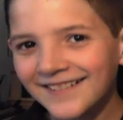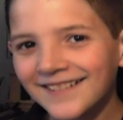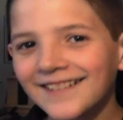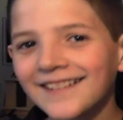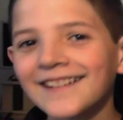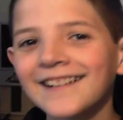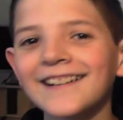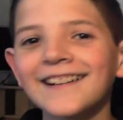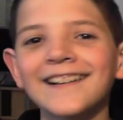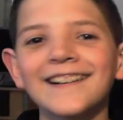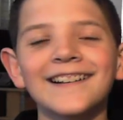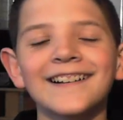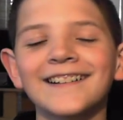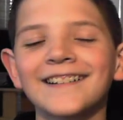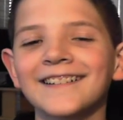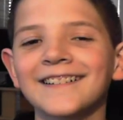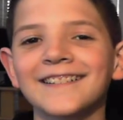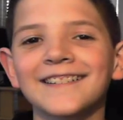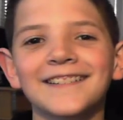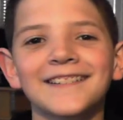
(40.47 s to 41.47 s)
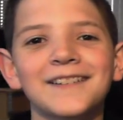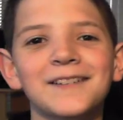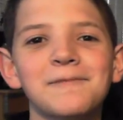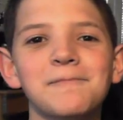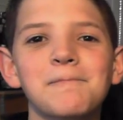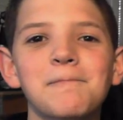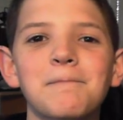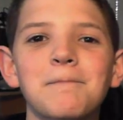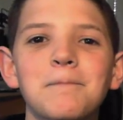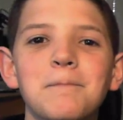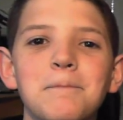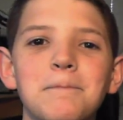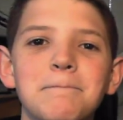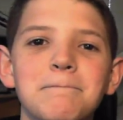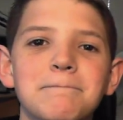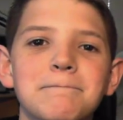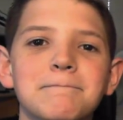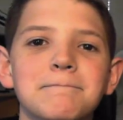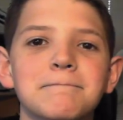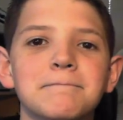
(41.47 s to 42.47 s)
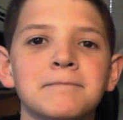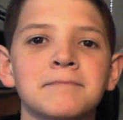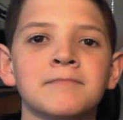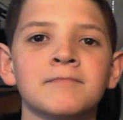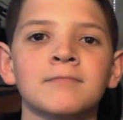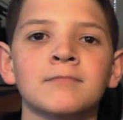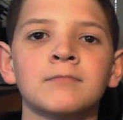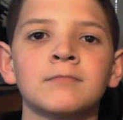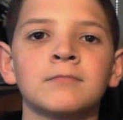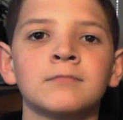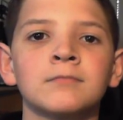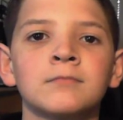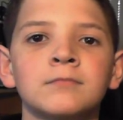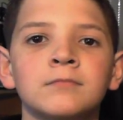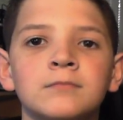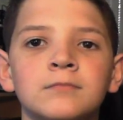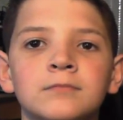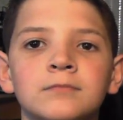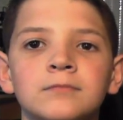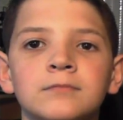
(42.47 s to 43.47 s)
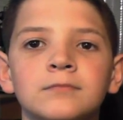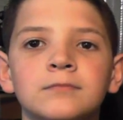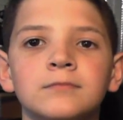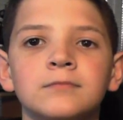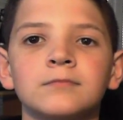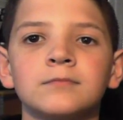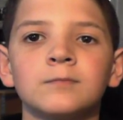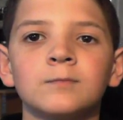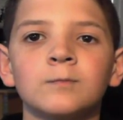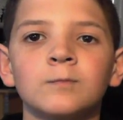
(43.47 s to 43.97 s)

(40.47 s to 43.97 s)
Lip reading: This person isn't speaking.